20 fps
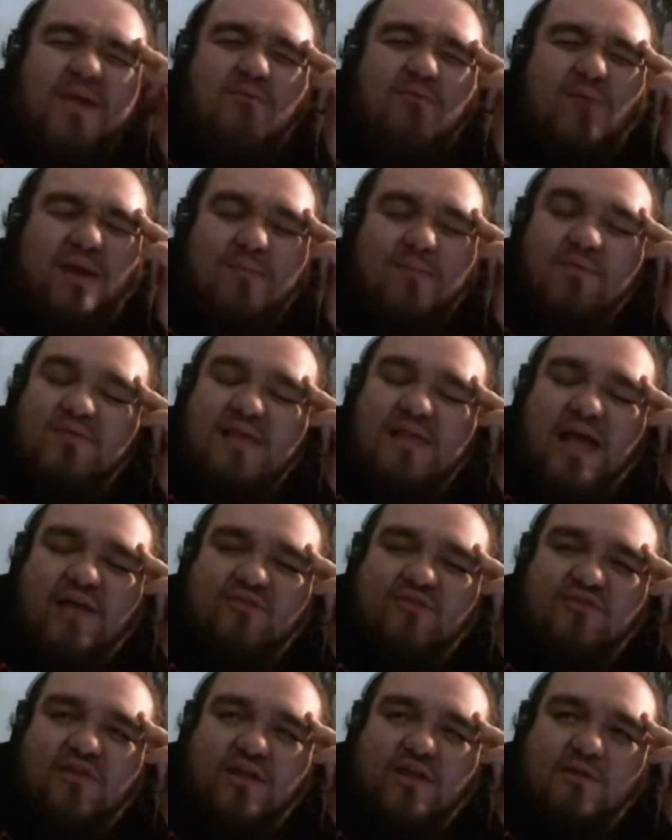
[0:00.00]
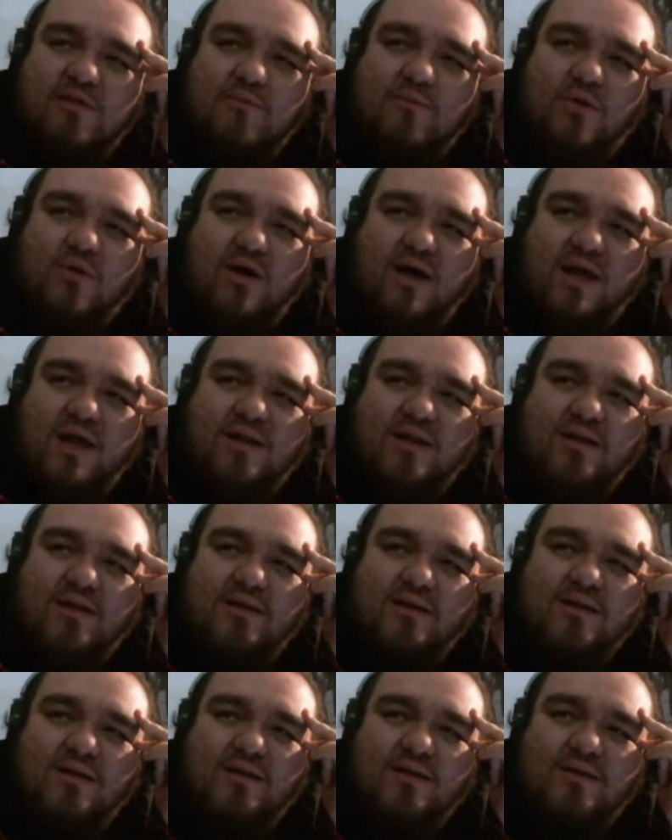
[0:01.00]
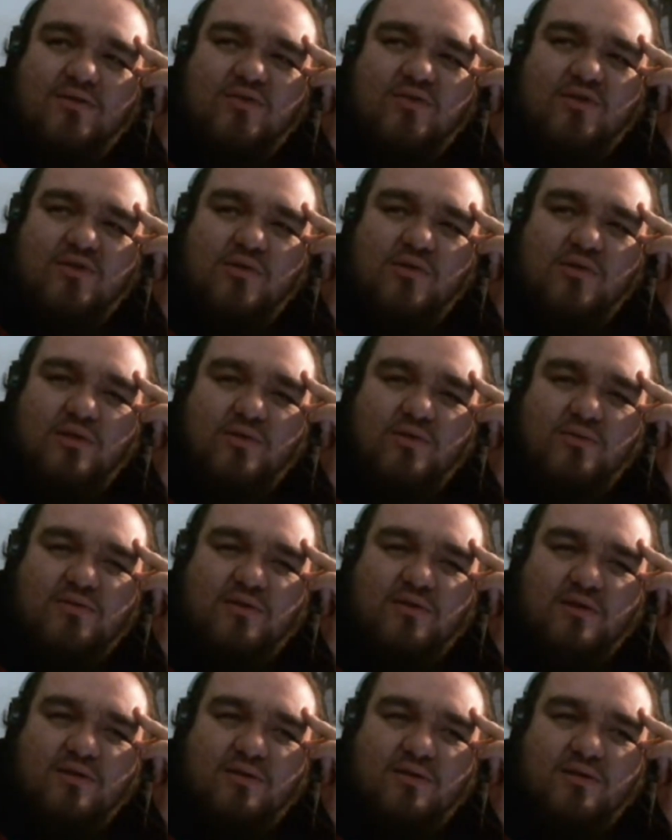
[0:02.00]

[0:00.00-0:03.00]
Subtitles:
Rainbow Dash didn't want Scootaloo to...